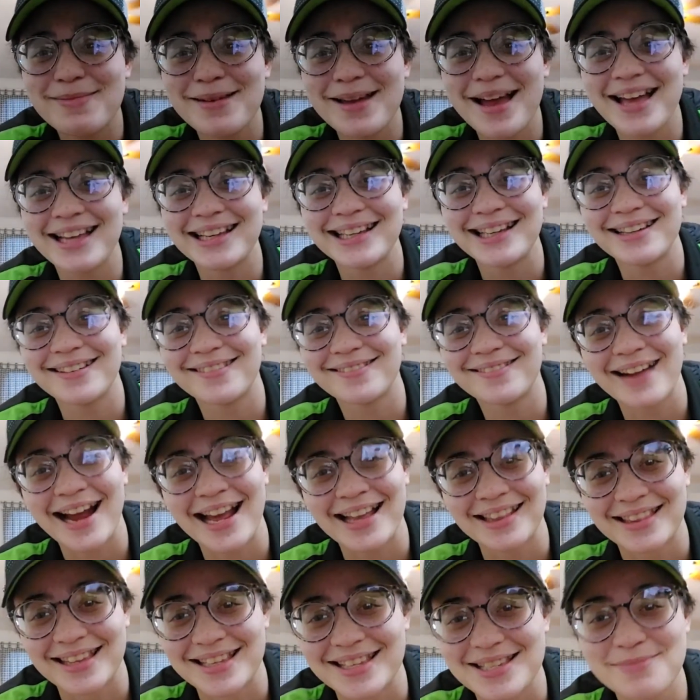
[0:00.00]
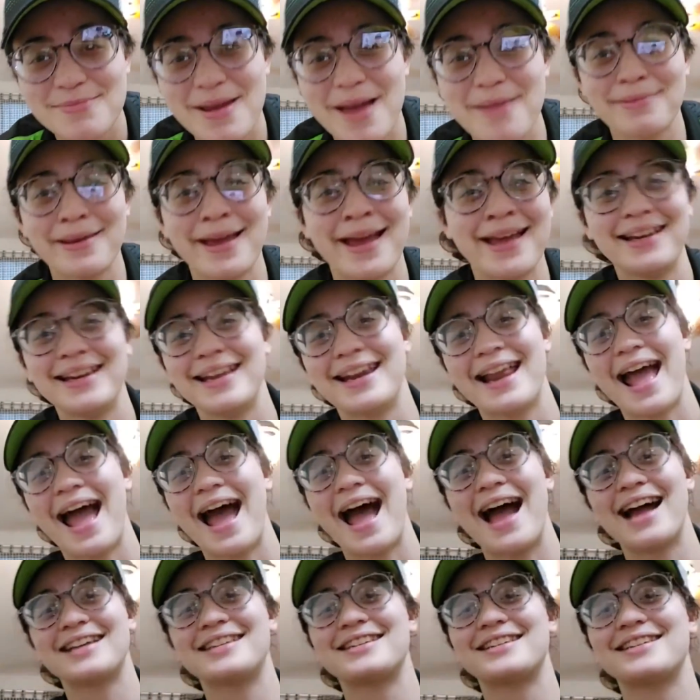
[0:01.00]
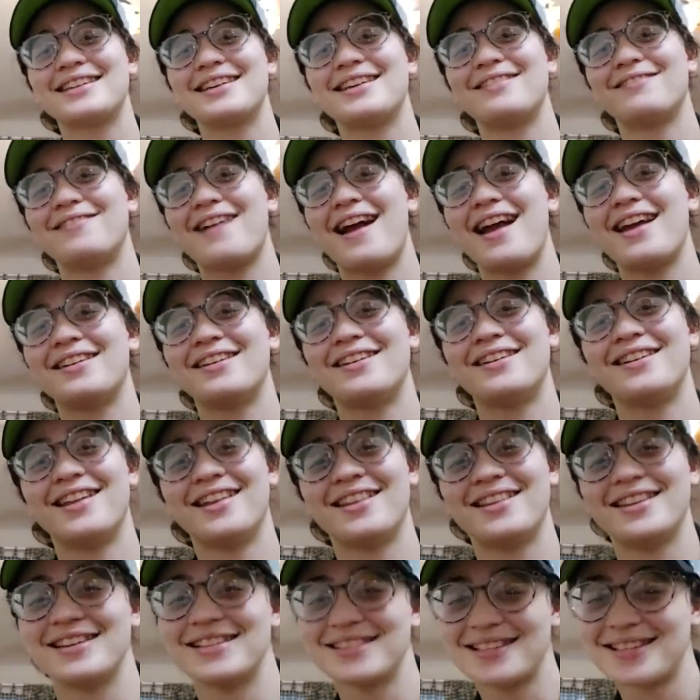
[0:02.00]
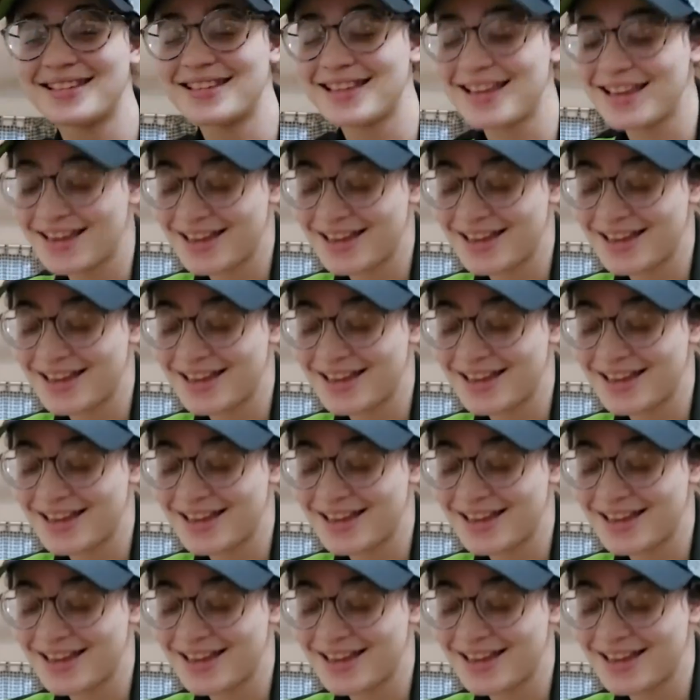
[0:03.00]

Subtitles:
I need to write this. Maybe I need to actually write all of this.